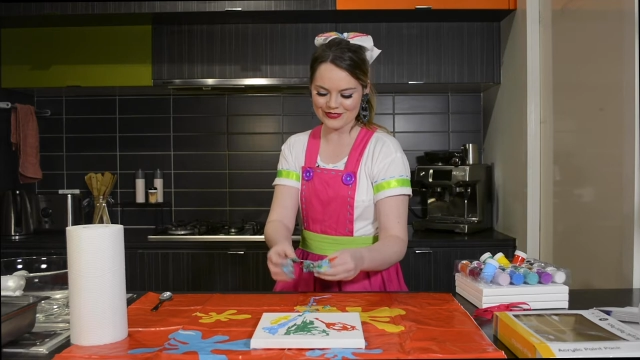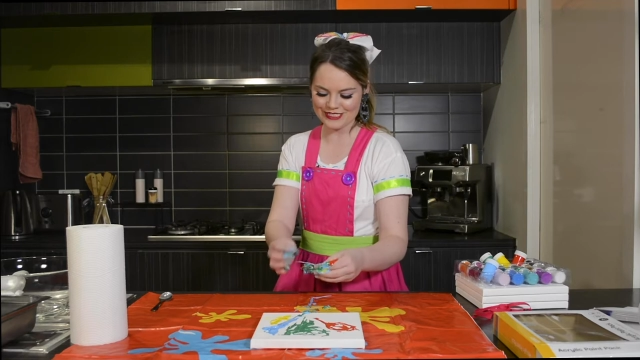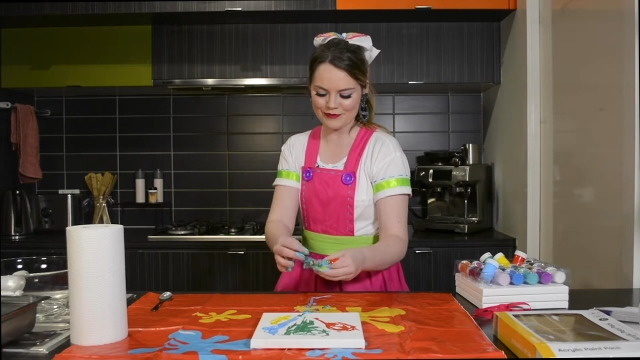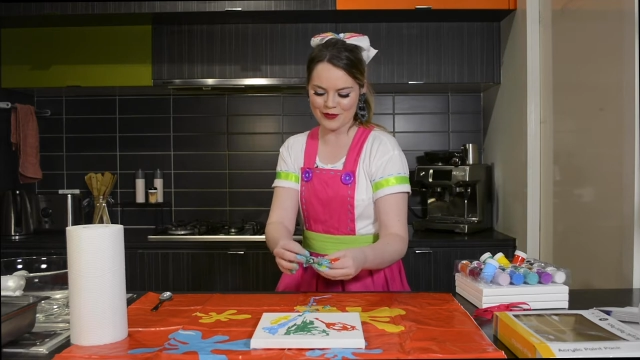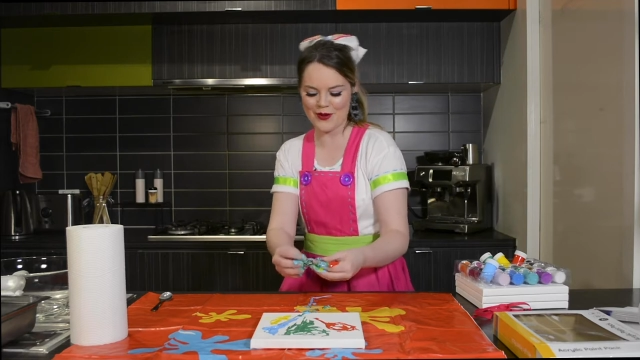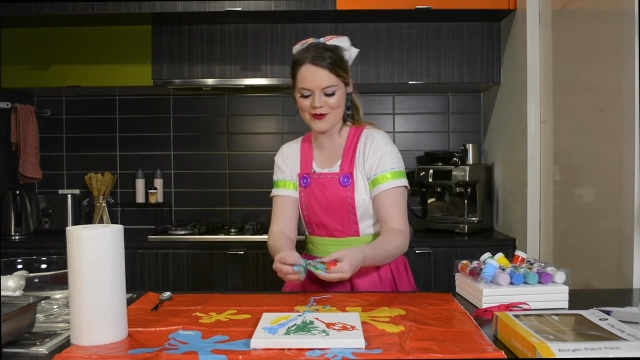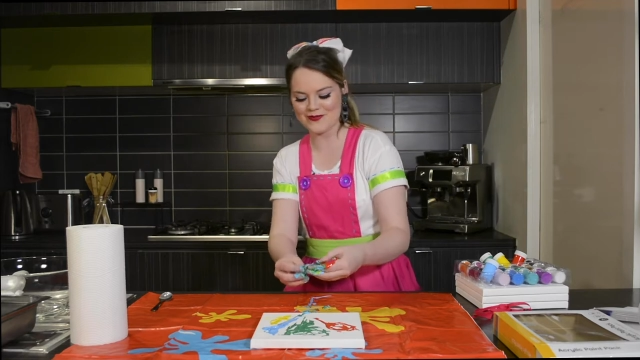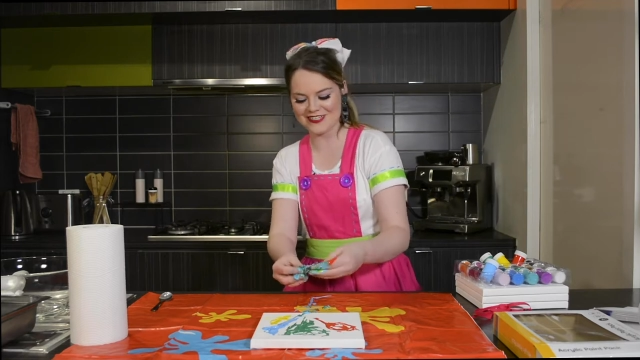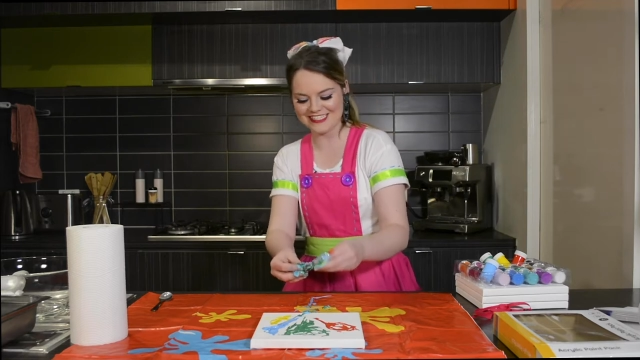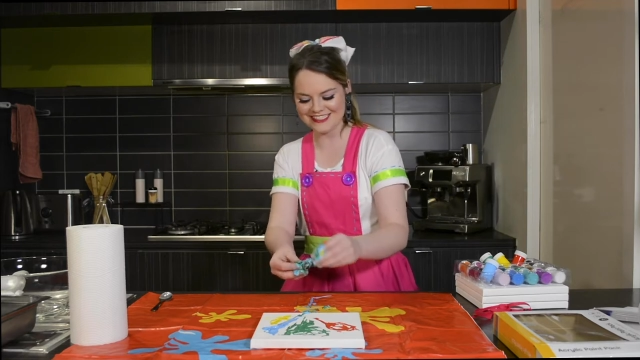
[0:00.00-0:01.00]

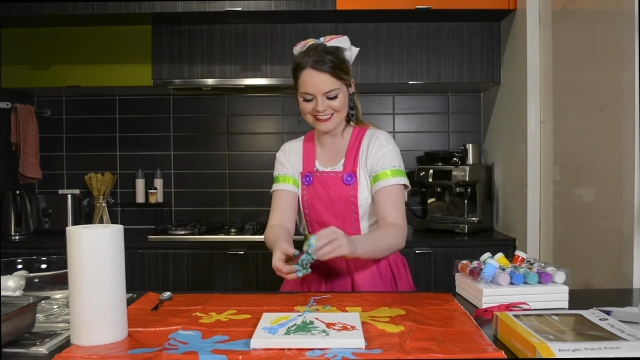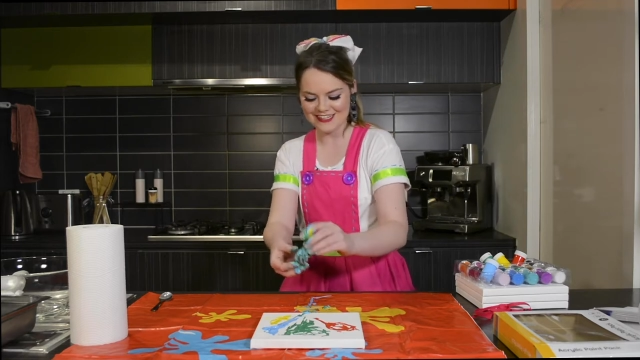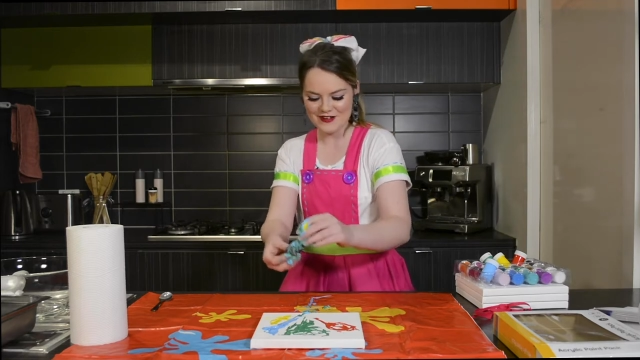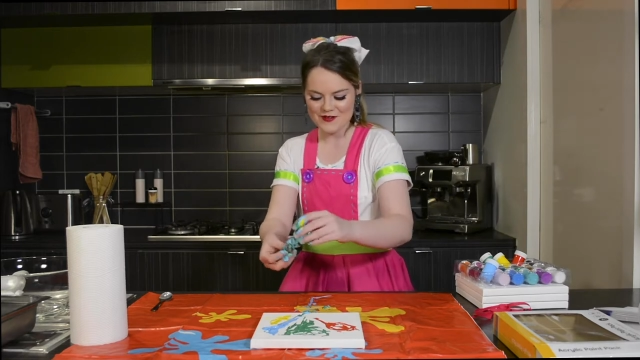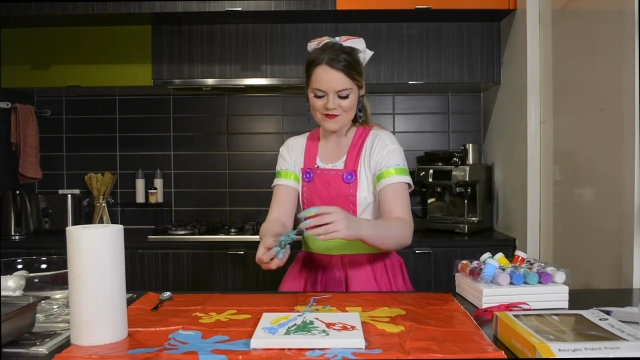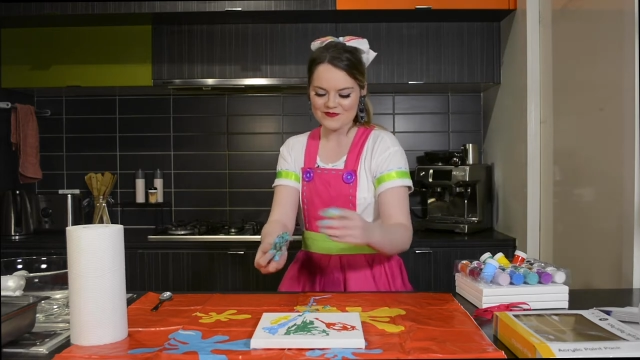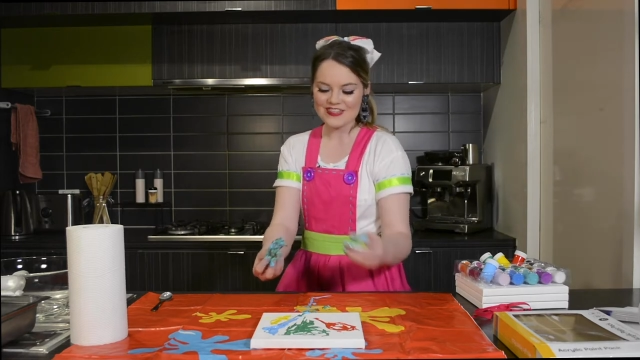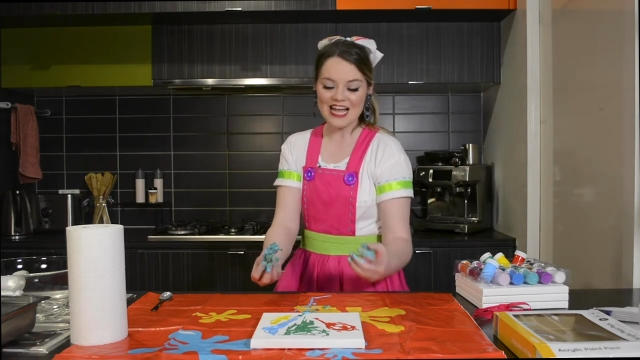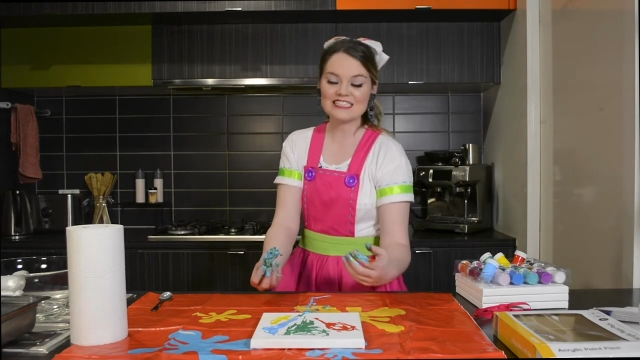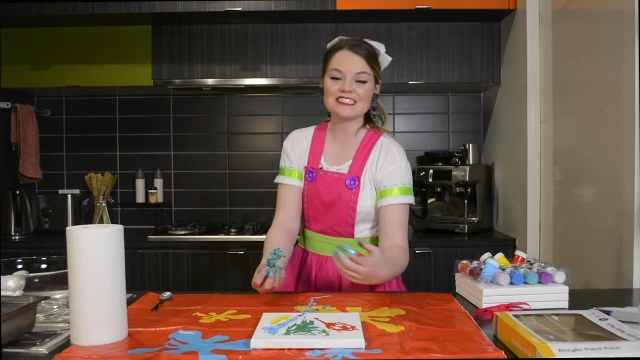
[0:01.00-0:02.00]
experiments,
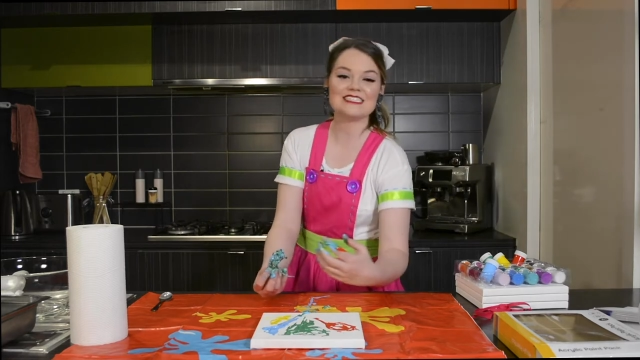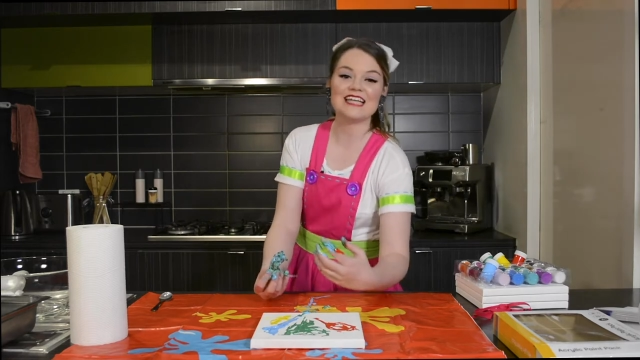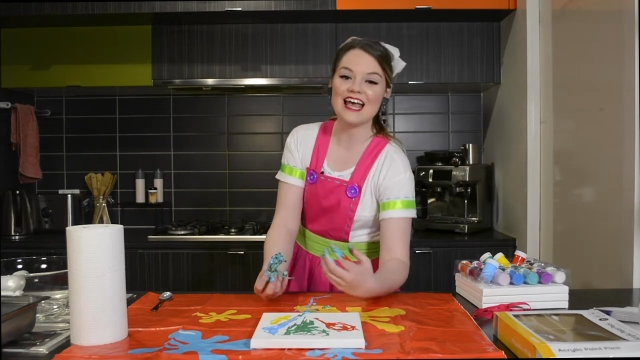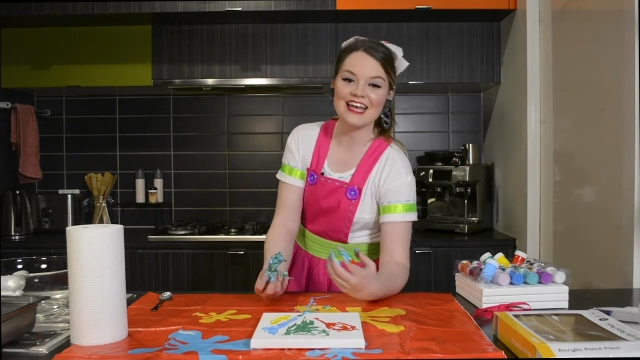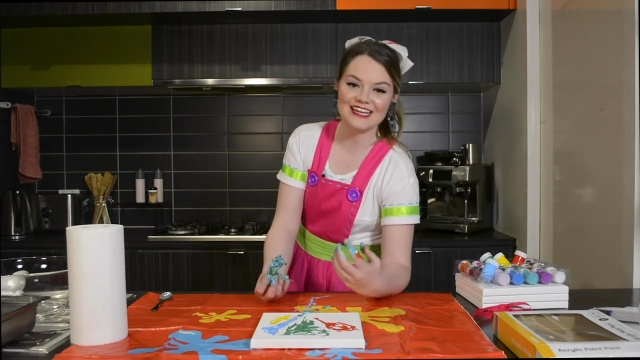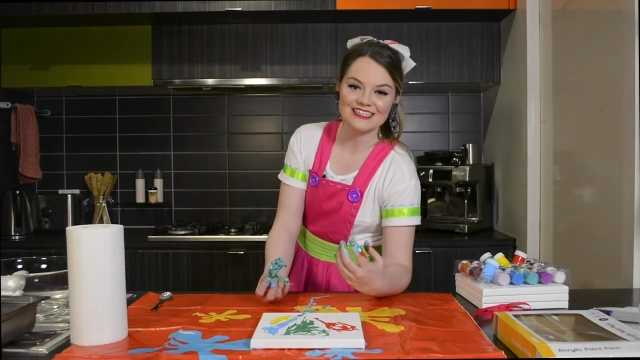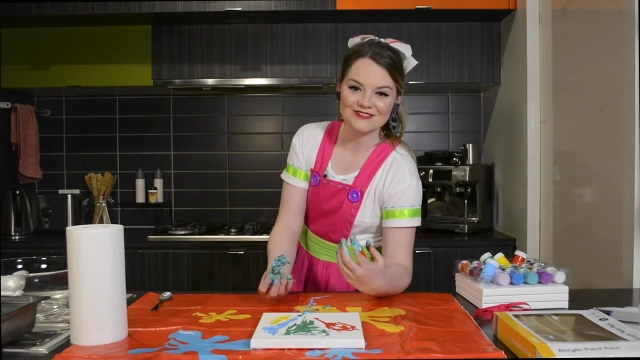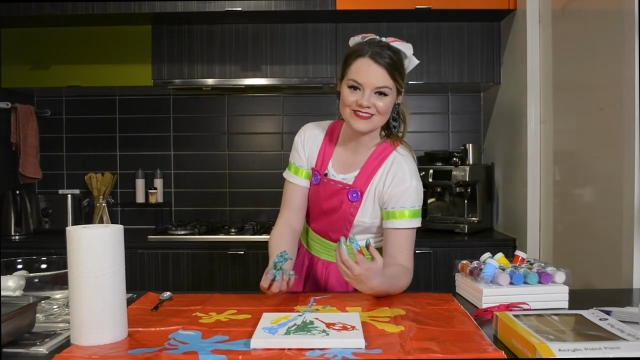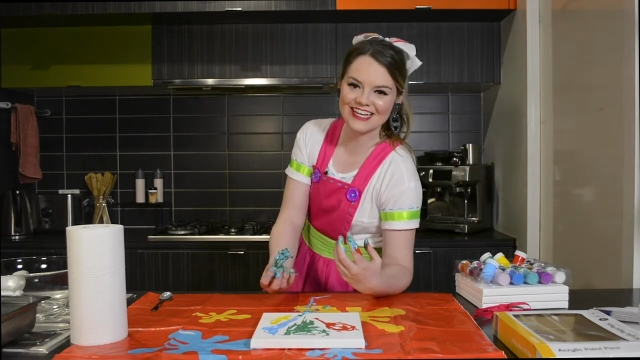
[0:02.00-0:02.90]
that's a nay.